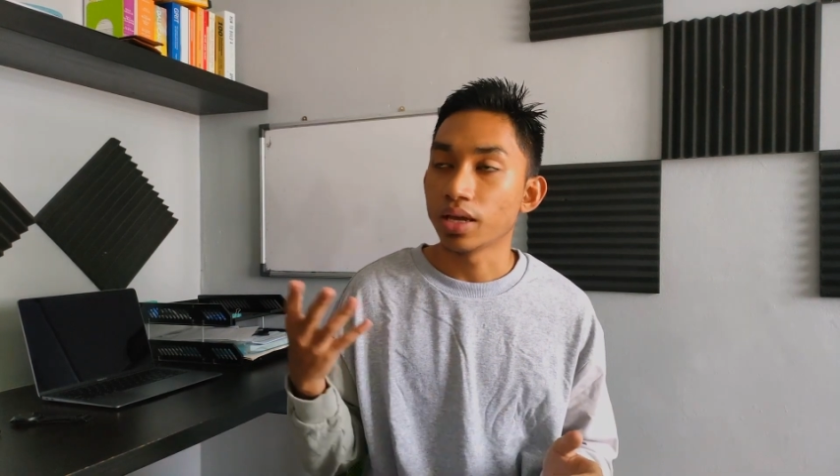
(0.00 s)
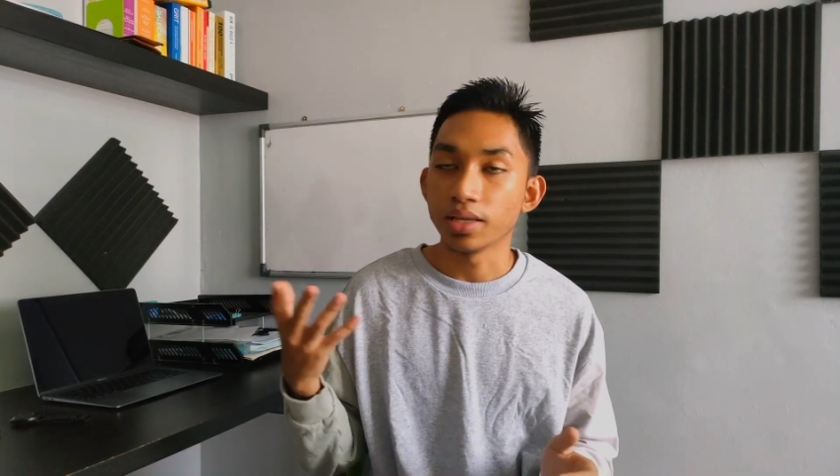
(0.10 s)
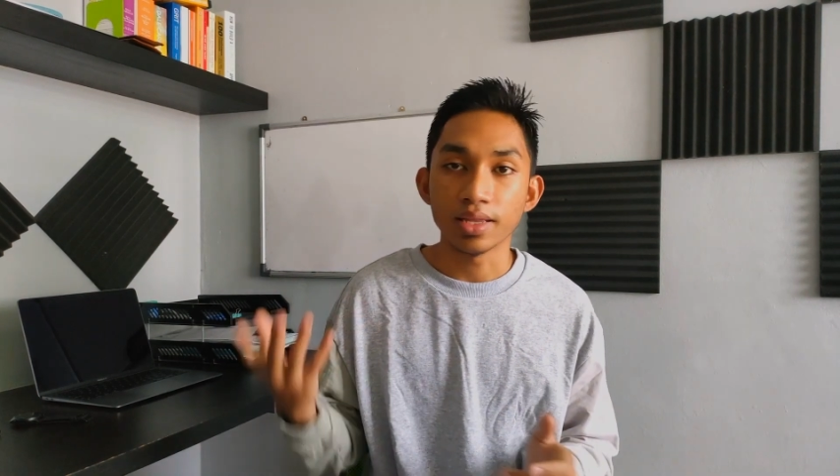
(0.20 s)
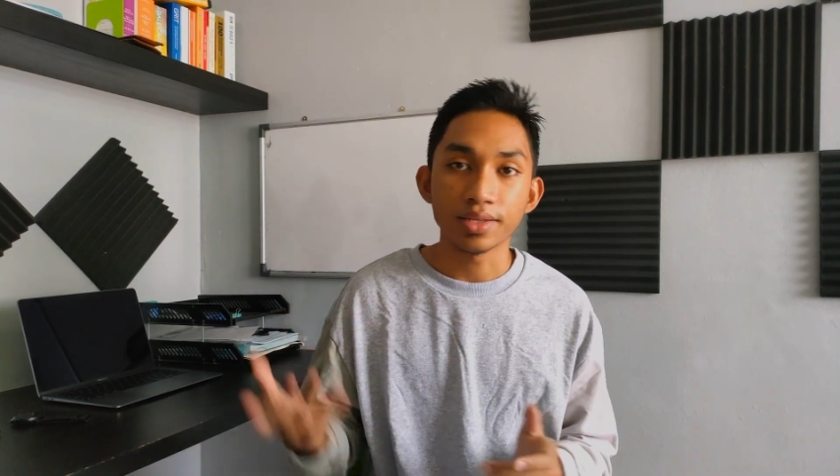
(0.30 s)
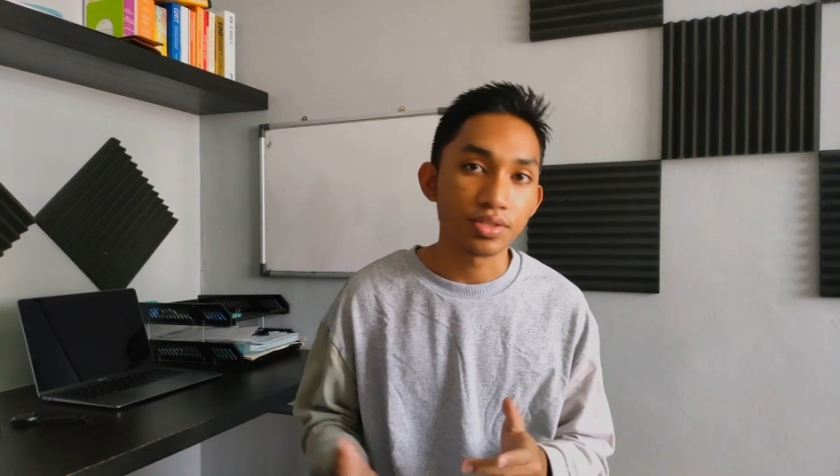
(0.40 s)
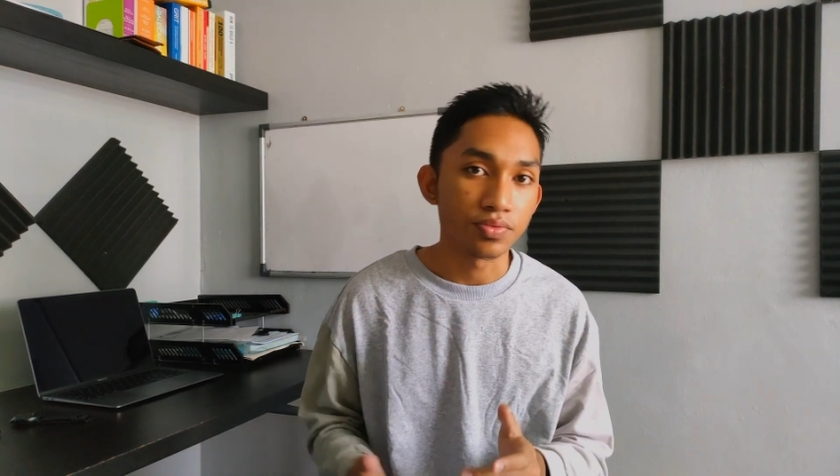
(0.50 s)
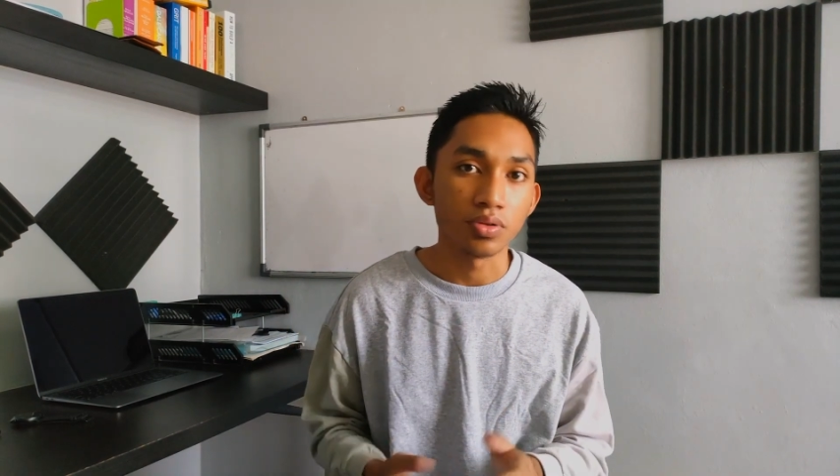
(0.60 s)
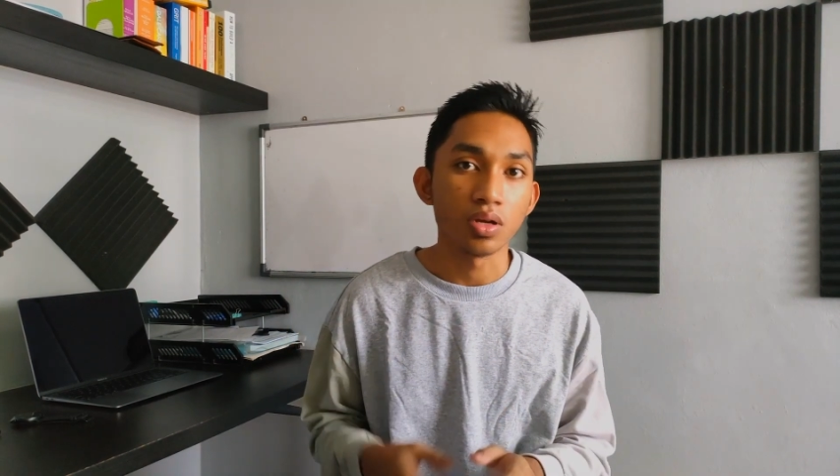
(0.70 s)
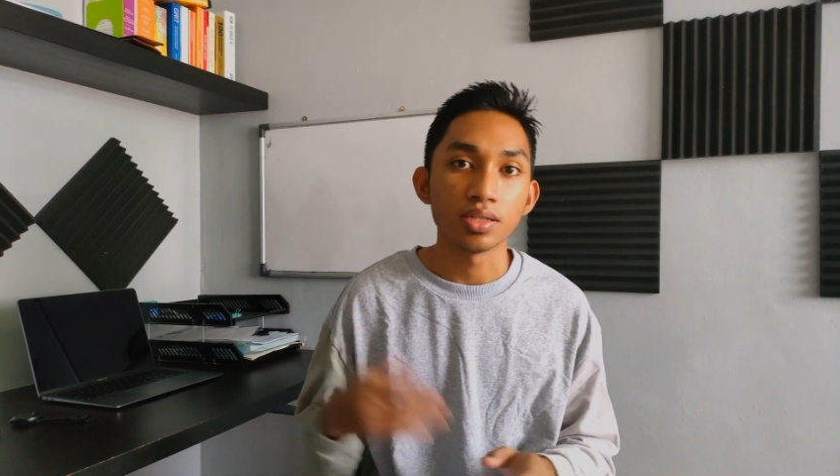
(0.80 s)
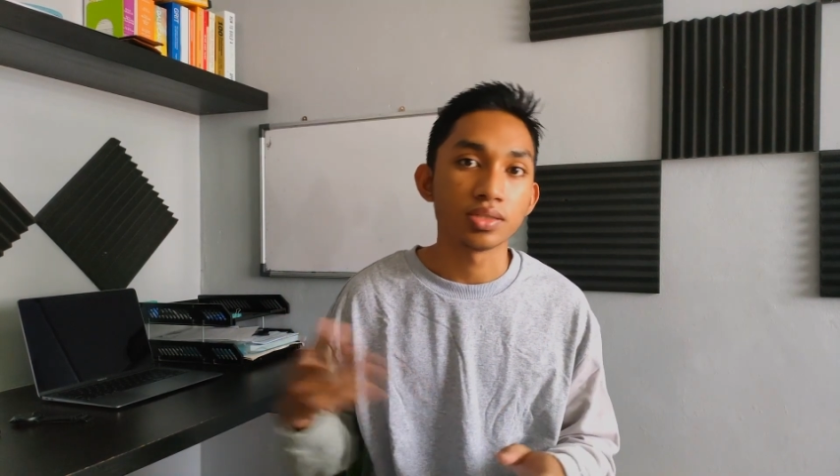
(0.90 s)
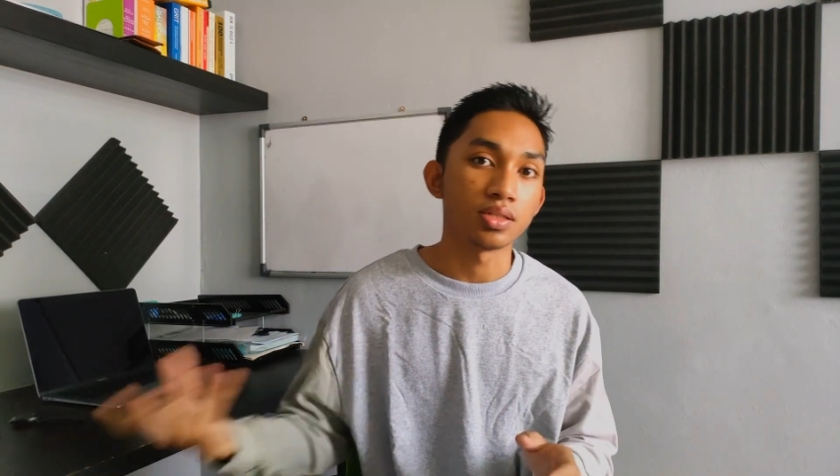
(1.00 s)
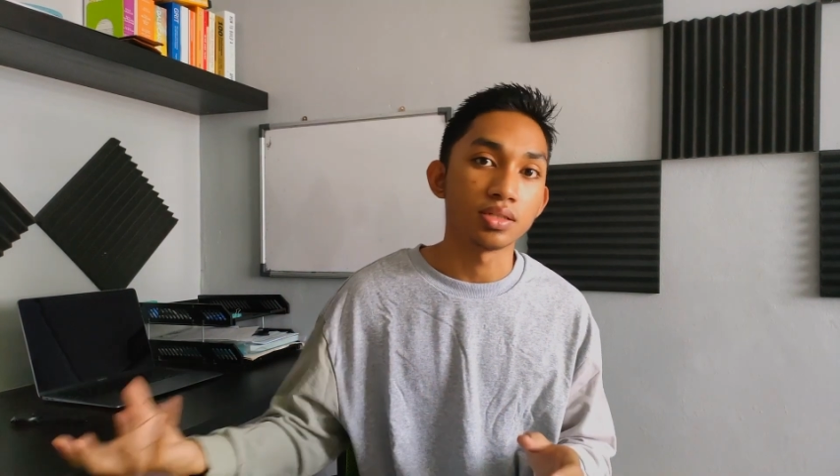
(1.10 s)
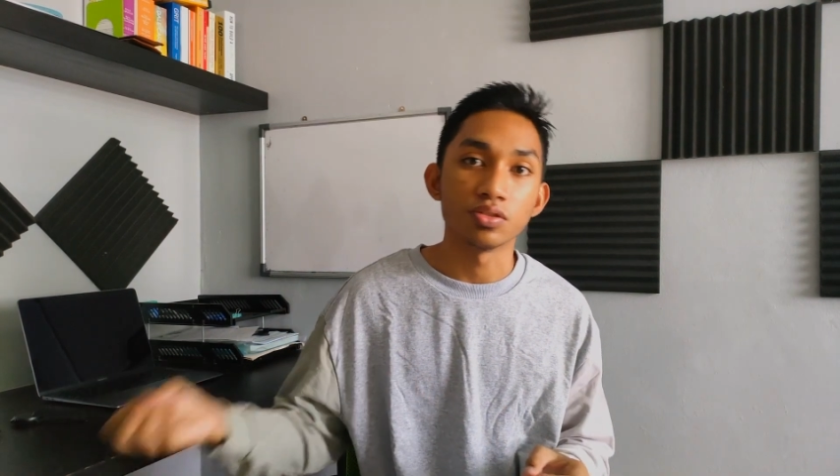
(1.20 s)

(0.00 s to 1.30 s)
a lecturer asks us